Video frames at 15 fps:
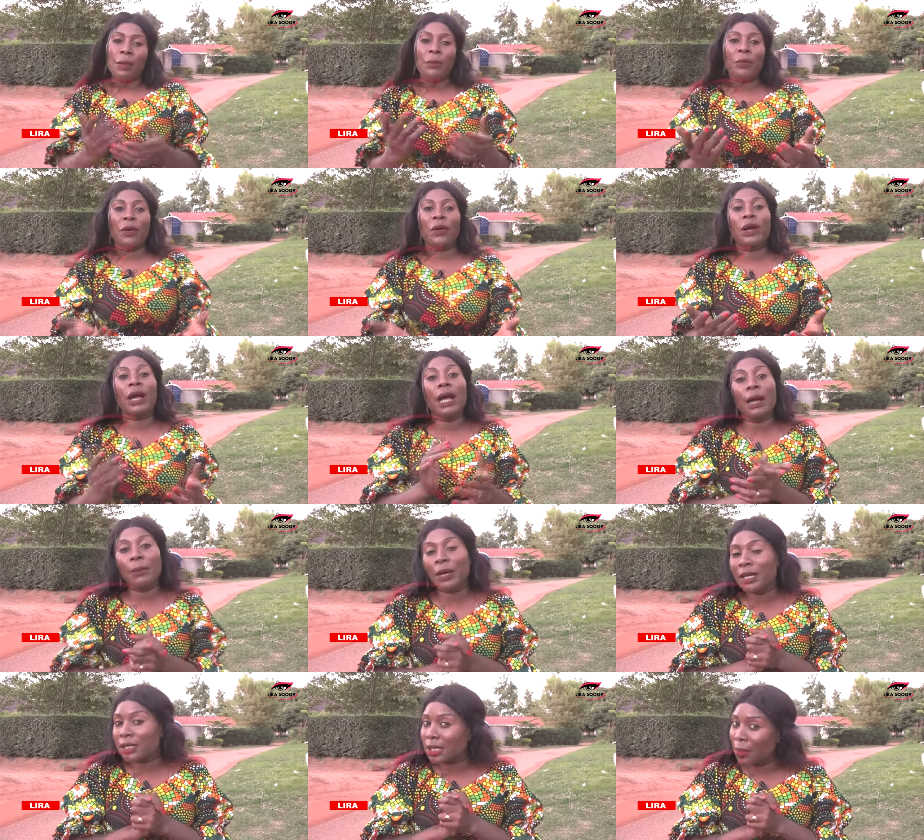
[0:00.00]
People, come
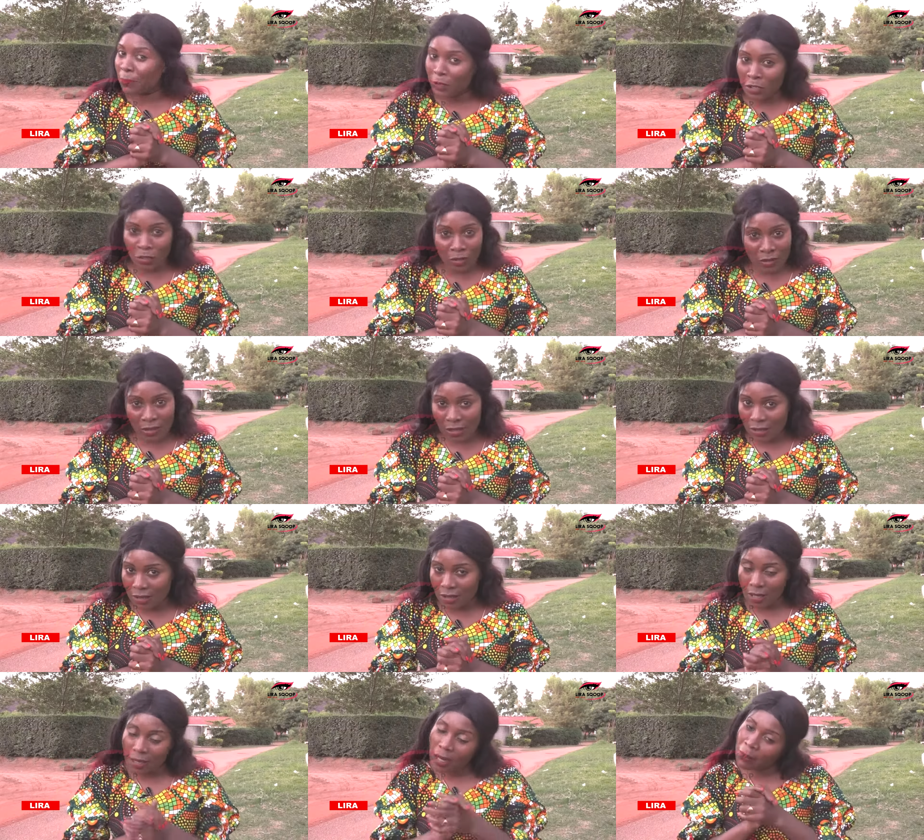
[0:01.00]
and support your
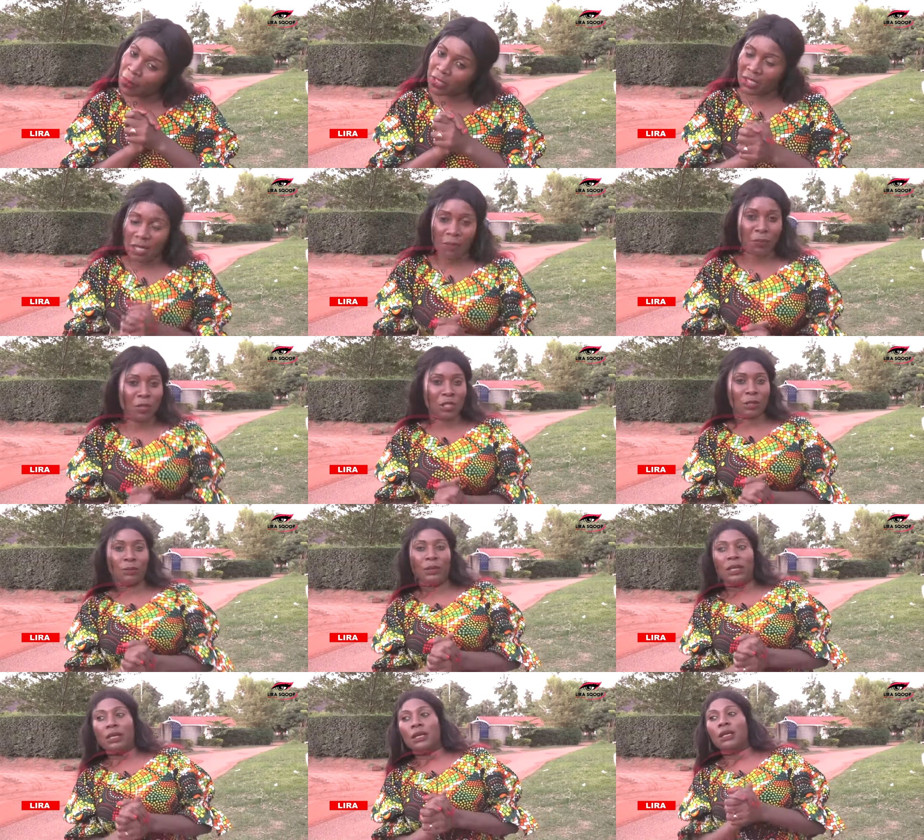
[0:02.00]
sister. Come and support
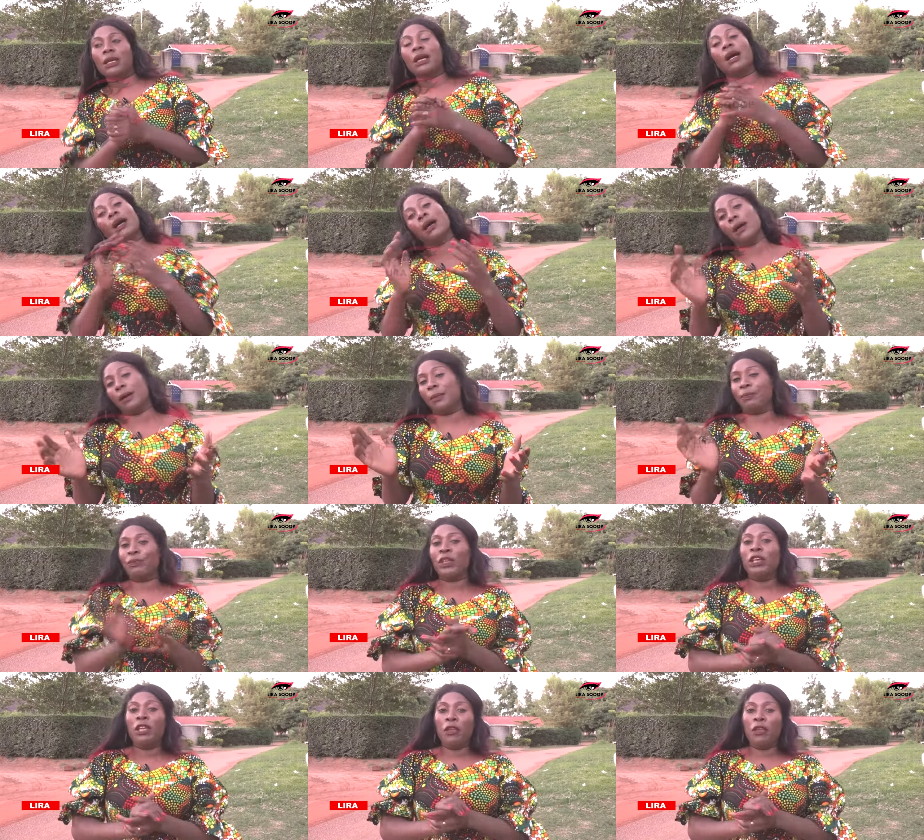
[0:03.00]
me, come.